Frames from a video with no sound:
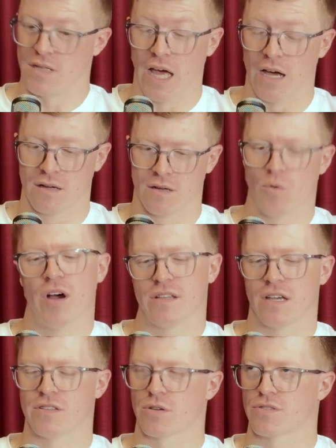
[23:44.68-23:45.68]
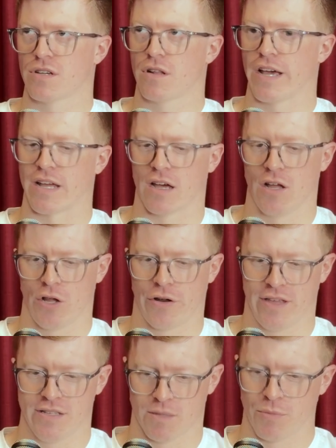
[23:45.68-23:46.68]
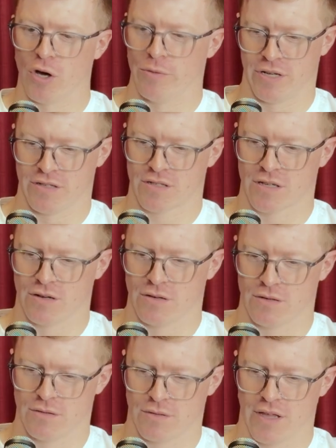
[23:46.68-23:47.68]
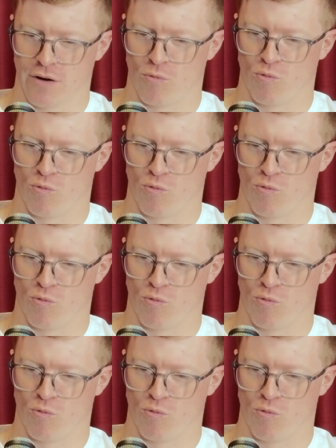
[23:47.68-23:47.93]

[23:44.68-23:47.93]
Yeah. Well, it's also like a lot of these are permanent, so they're